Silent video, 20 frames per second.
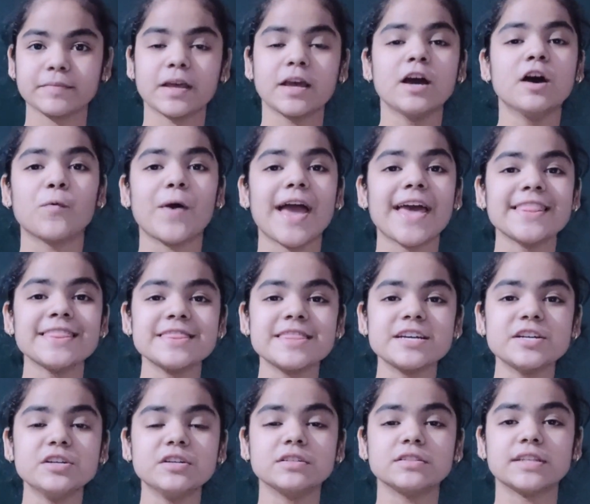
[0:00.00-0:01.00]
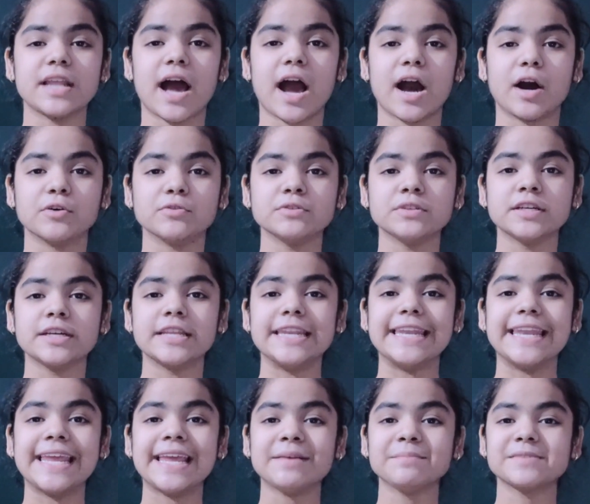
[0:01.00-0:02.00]
When the noun
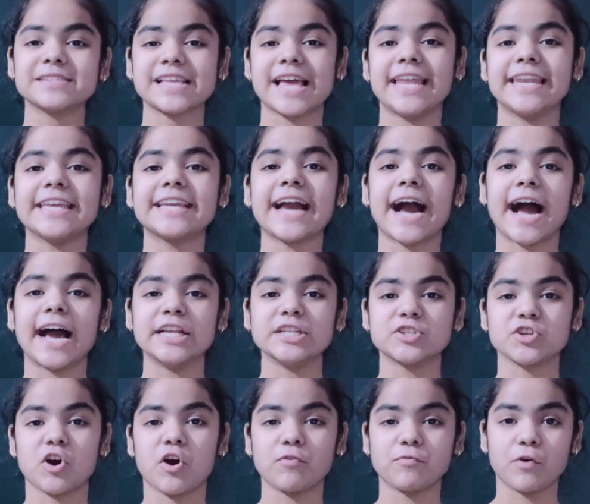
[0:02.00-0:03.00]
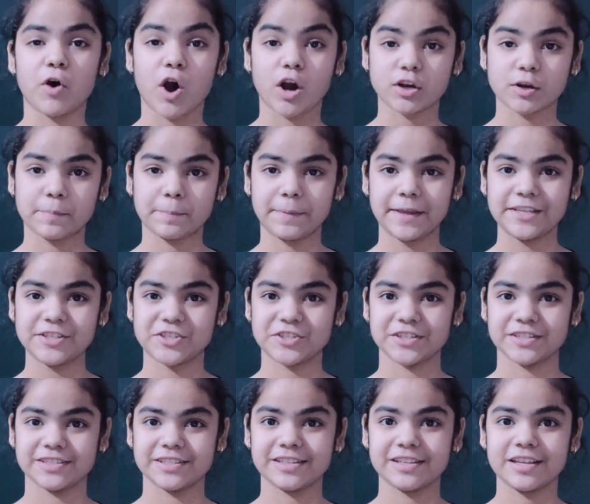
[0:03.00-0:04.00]
names any kind of
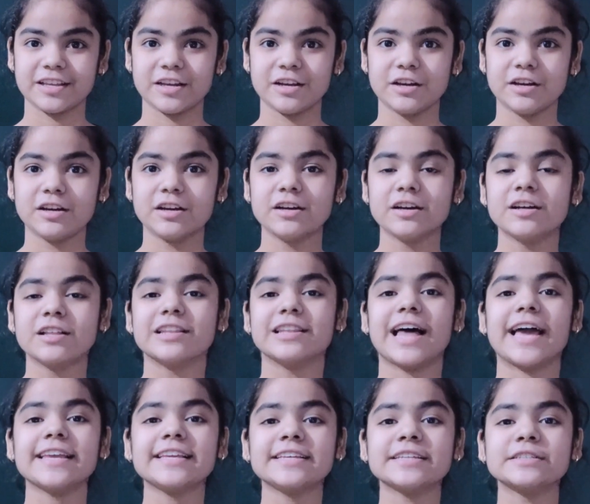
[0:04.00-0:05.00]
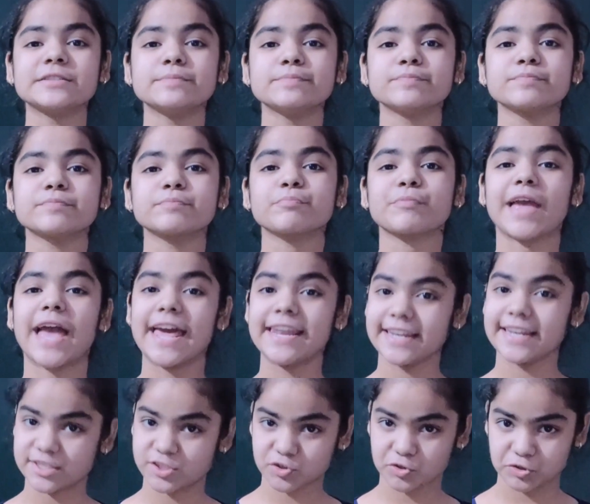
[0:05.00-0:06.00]
occupation, like an
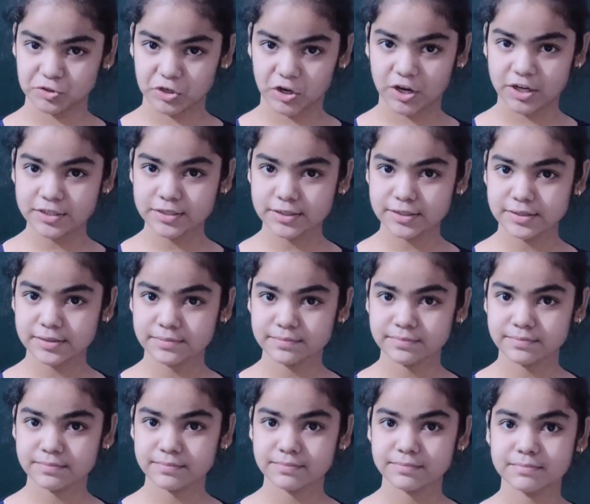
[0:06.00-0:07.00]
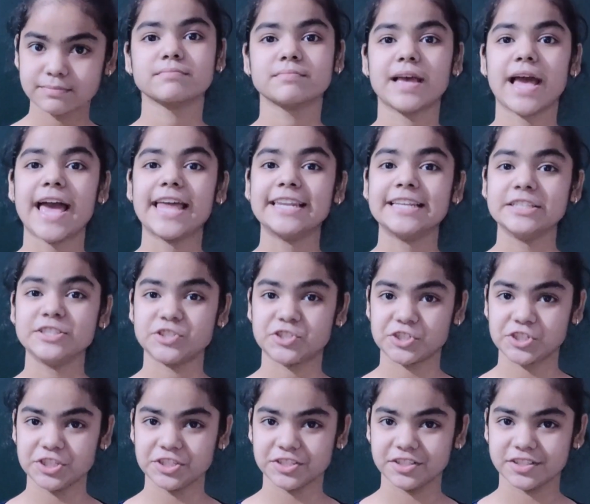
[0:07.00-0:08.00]
astronaut, an
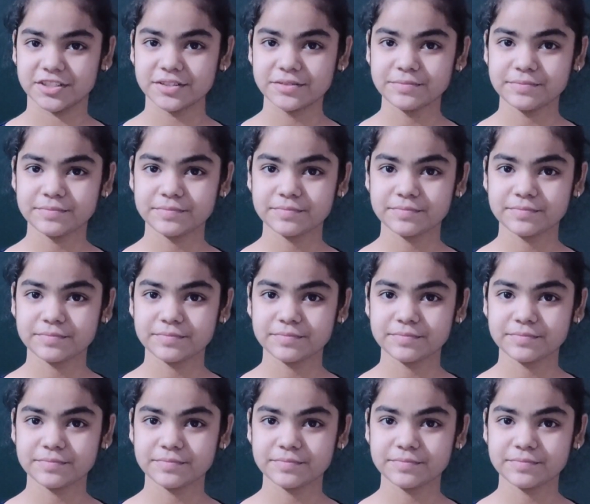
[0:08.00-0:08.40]
engineer.